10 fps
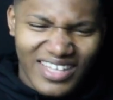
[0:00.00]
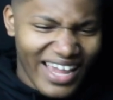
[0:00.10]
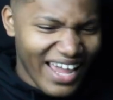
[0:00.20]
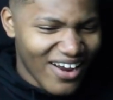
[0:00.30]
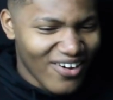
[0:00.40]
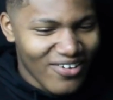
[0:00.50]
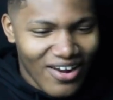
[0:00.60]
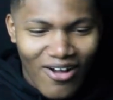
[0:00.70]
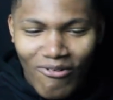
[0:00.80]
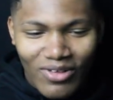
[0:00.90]
They gotta hurt.
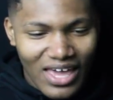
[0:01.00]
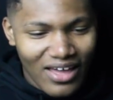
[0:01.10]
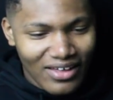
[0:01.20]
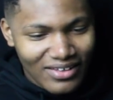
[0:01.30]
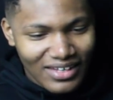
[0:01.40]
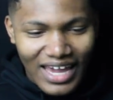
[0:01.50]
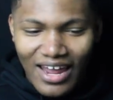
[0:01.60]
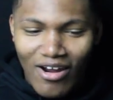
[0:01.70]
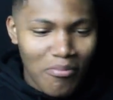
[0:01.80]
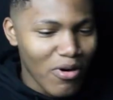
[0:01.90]
I don't care. They
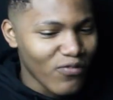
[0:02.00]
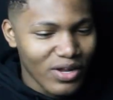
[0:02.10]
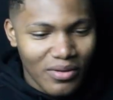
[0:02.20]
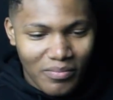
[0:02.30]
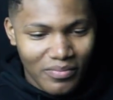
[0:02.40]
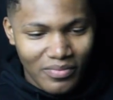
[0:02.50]
gotta hurt both of them.